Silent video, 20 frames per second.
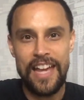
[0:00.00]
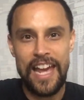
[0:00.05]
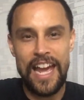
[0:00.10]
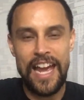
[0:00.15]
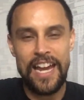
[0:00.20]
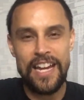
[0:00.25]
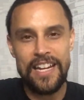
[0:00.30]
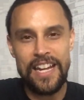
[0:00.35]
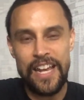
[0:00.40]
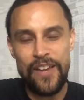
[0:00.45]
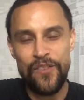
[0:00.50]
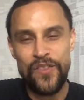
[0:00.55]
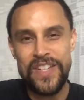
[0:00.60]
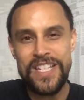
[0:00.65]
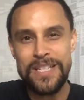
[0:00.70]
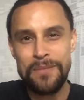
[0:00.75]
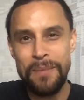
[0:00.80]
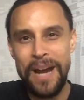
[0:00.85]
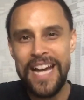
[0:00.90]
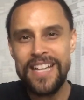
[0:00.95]
And if
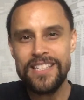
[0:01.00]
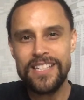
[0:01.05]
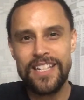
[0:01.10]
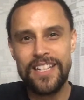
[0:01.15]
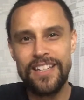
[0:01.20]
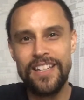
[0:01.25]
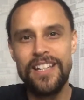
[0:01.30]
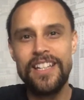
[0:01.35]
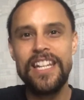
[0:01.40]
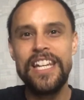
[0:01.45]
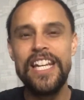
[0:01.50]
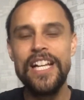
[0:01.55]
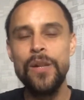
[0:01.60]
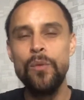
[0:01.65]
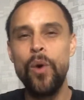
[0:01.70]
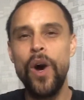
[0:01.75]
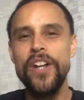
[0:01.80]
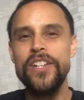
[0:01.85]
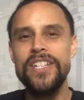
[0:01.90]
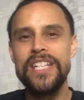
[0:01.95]
he's masculine, he'll
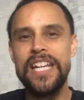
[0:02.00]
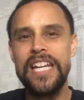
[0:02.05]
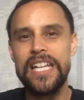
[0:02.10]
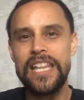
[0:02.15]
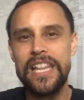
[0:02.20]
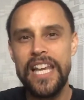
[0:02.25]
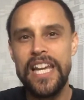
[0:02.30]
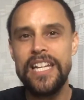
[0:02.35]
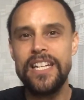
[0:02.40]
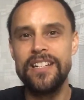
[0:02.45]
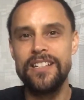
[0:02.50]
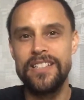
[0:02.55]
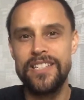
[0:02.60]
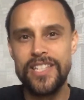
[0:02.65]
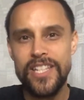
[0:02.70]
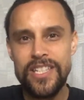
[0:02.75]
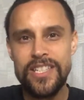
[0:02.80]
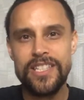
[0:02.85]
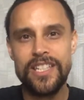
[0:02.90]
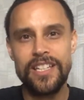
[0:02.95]
want to get laid
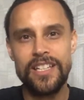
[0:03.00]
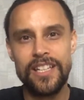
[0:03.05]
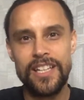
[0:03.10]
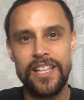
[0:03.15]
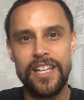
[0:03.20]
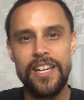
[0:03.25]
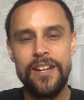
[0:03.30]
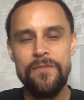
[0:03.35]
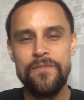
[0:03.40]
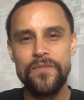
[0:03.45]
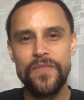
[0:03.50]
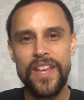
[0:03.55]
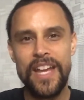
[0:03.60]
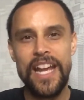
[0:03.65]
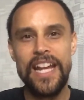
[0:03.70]
consistently